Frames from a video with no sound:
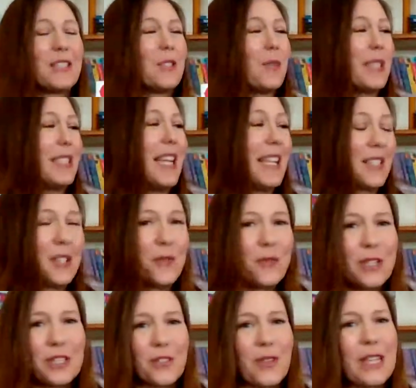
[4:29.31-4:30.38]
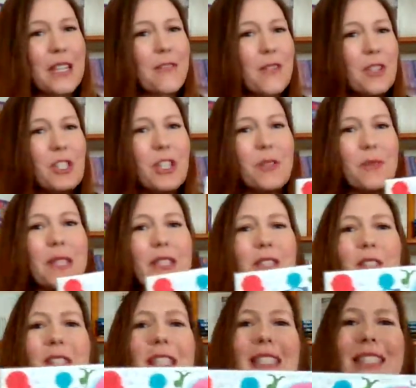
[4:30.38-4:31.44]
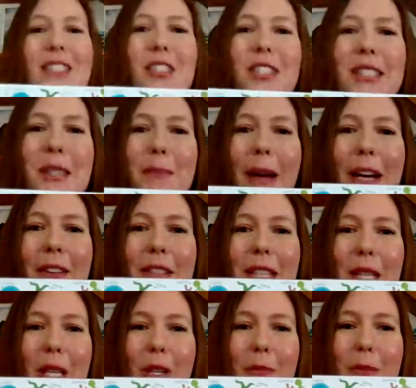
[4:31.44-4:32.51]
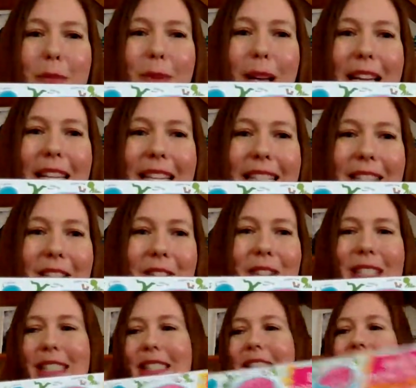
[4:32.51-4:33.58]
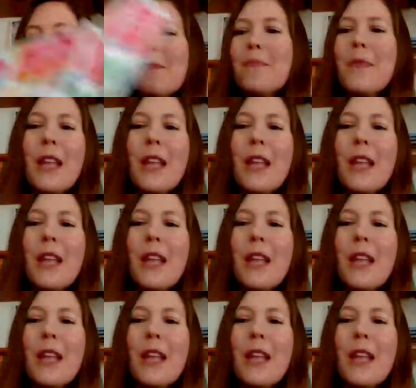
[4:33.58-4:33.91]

So it's not so frustrating for children. So this is just about the human body, as you can see.